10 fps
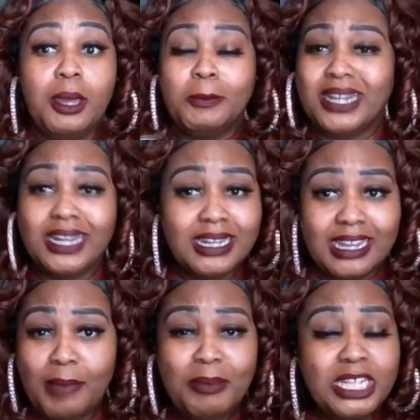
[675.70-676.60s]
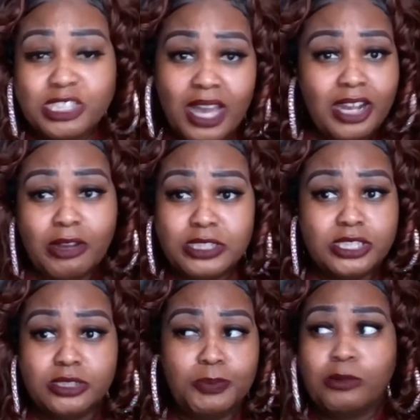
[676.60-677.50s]
But honey, I'm not trying to go to
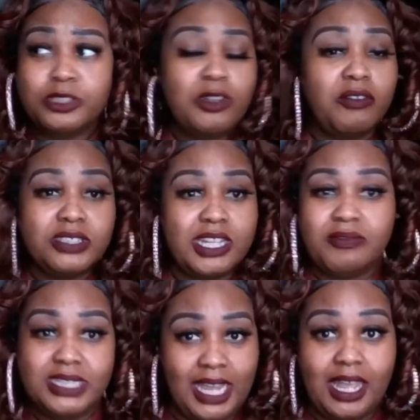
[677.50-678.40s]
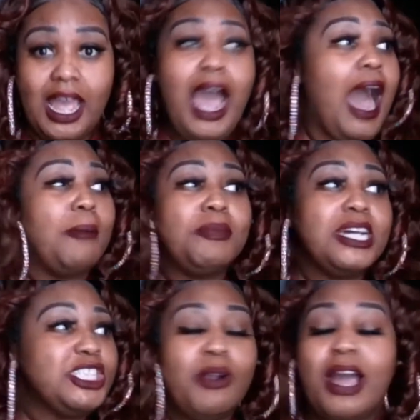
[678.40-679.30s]
this post office every day. I'm
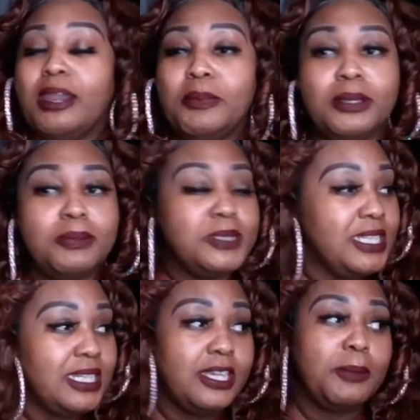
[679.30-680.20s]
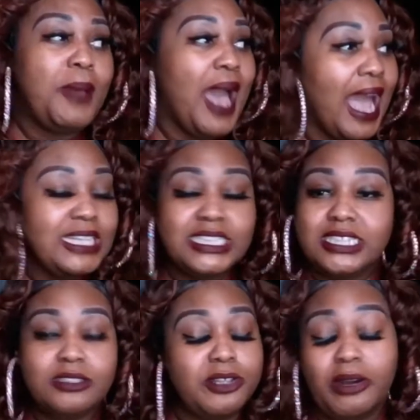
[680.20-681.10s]
not trying to be sitting here packaging.
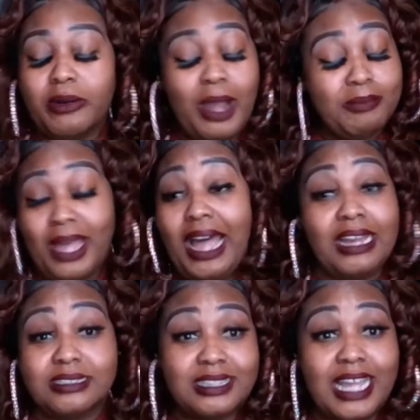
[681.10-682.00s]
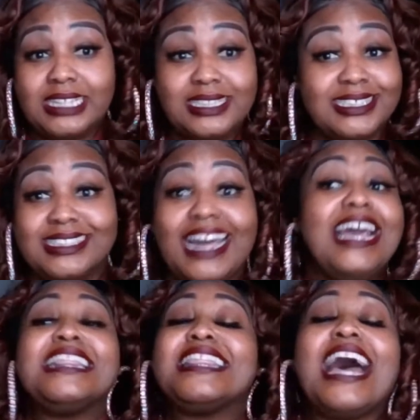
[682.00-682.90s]
No, I'm not. That's
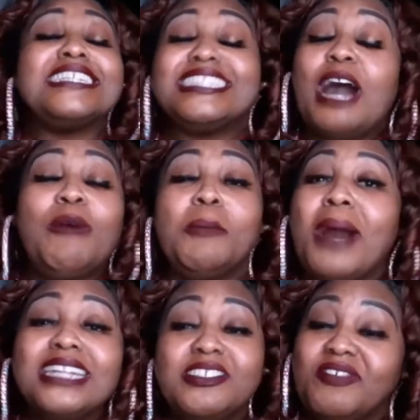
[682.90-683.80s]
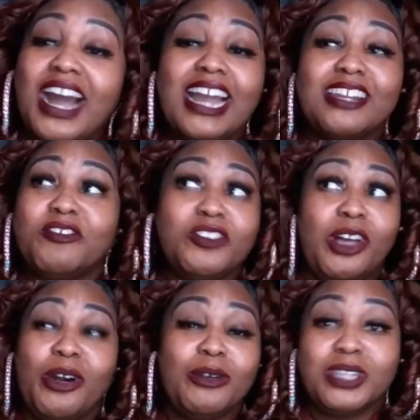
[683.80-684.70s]
not what my divine
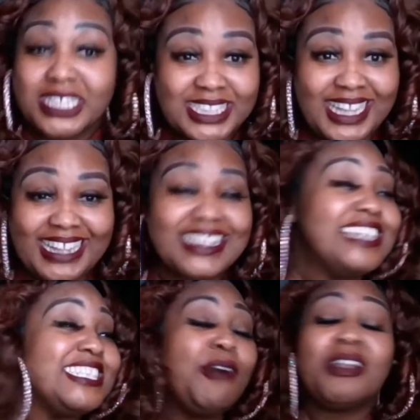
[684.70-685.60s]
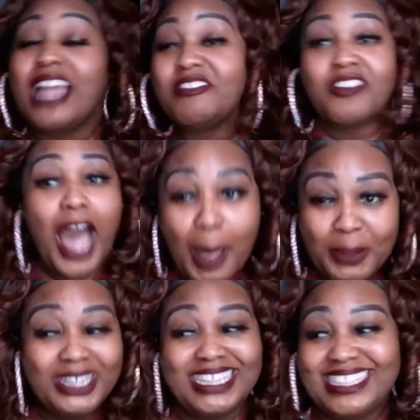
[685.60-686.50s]
flow looks like. That's not what a life of
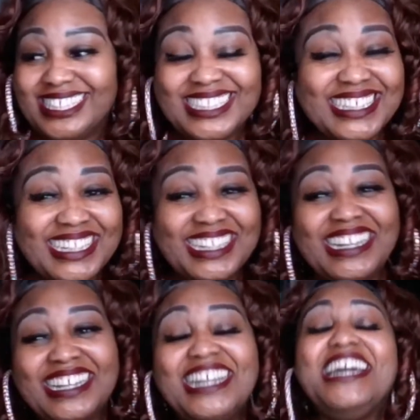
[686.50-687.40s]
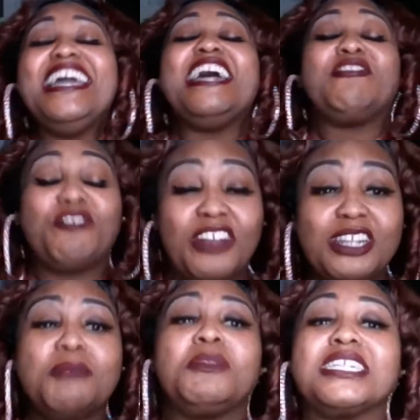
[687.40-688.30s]
opulence and
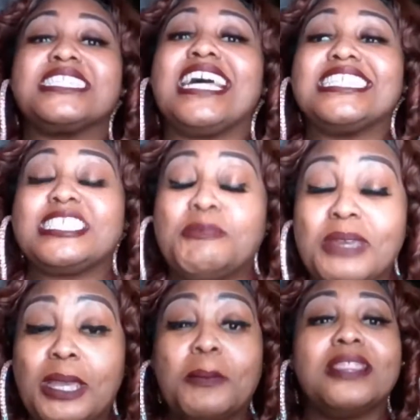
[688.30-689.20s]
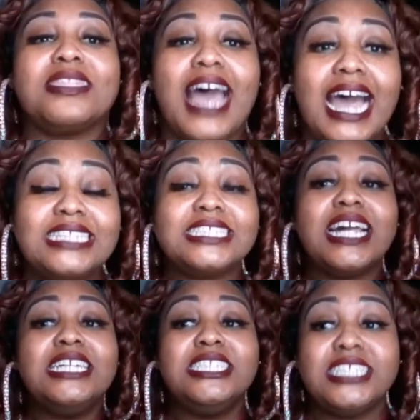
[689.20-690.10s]
freedom looks like to me, but that's
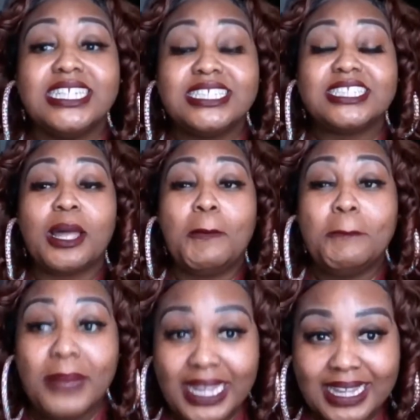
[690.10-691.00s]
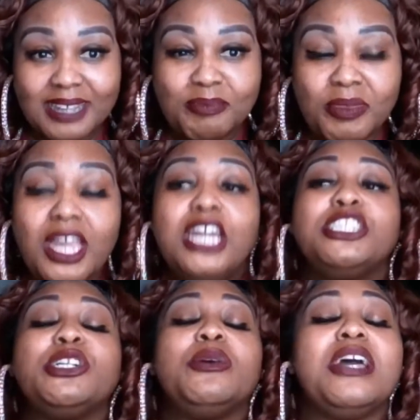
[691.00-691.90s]
just me.
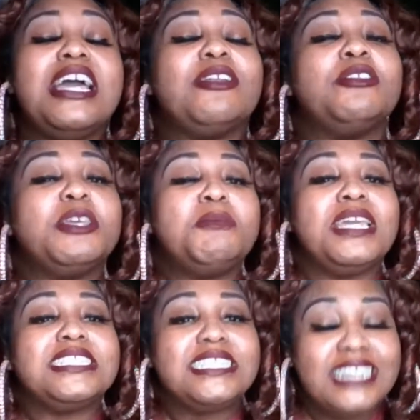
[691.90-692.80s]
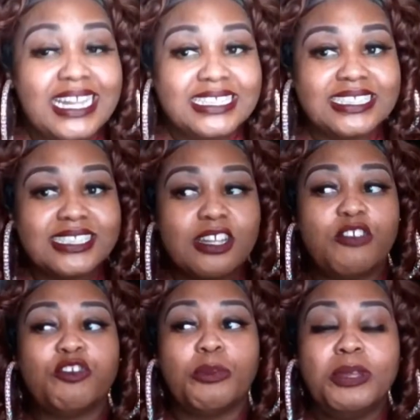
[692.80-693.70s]
So it only makes sense
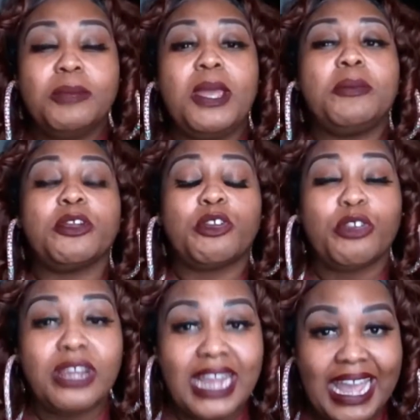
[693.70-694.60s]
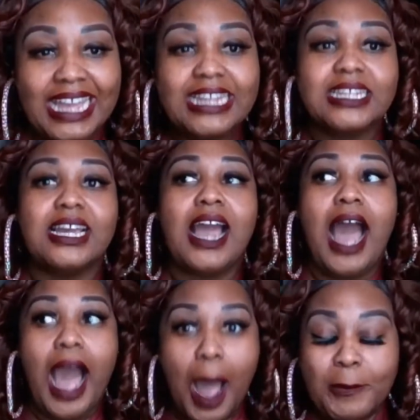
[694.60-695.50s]
for me to be able to create
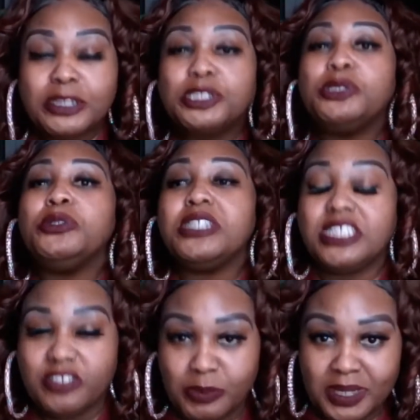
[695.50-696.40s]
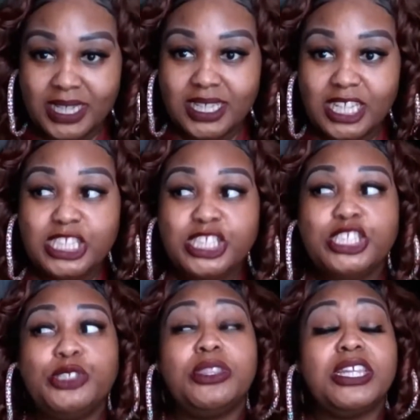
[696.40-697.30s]
opportunities for me to
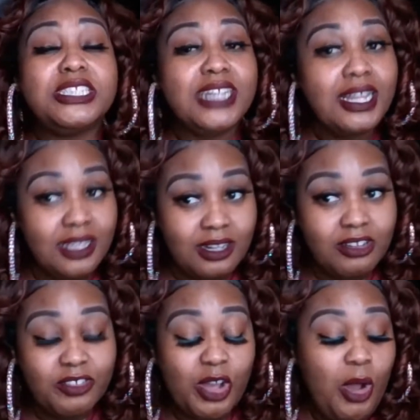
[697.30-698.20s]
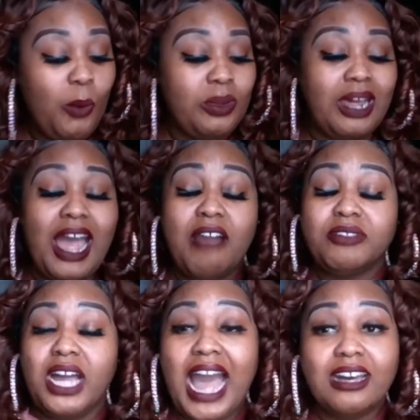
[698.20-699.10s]
do things I love without having
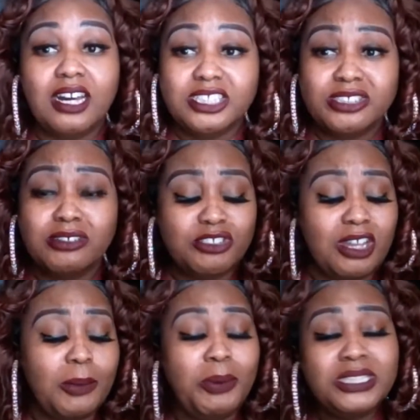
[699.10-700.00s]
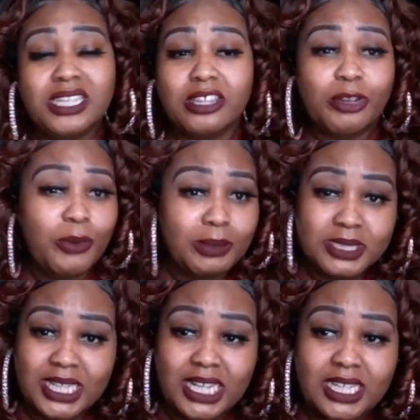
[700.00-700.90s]
to hustle, trying to put together a
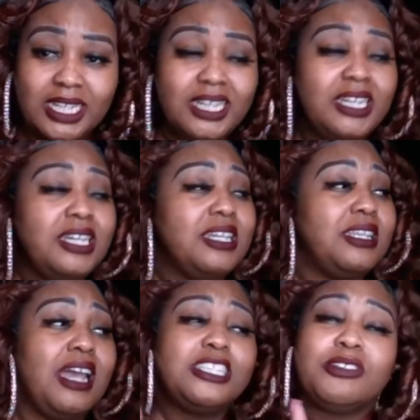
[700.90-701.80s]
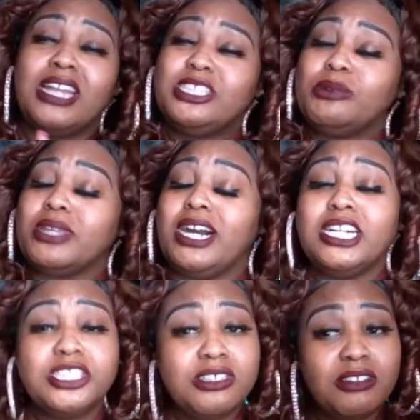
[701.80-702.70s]
website, not trying to deal with the
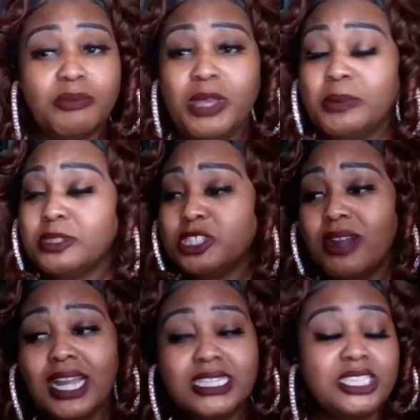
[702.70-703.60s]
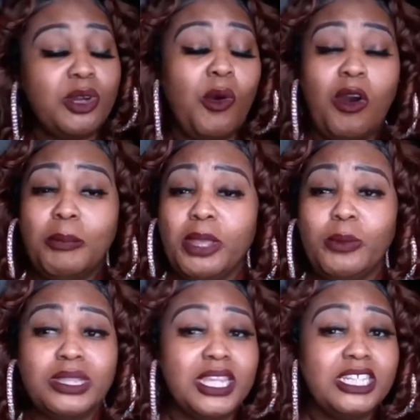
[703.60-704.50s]
hustle of people trying to call me
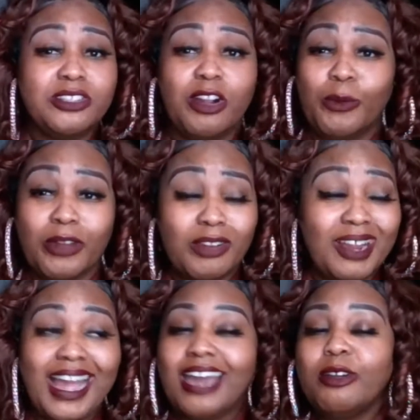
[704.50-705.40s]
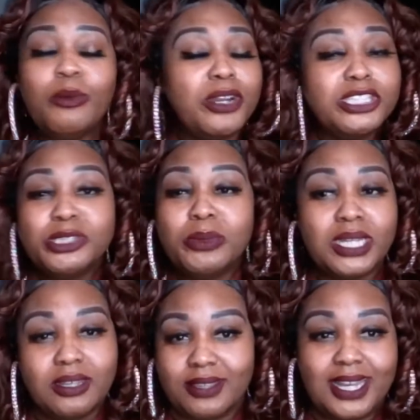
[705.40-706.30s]
when things aren't working right. I don't want to do
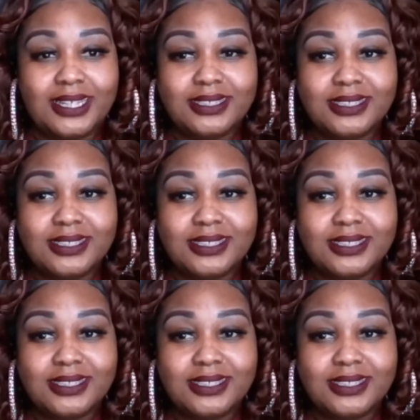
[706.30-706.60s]
any of that.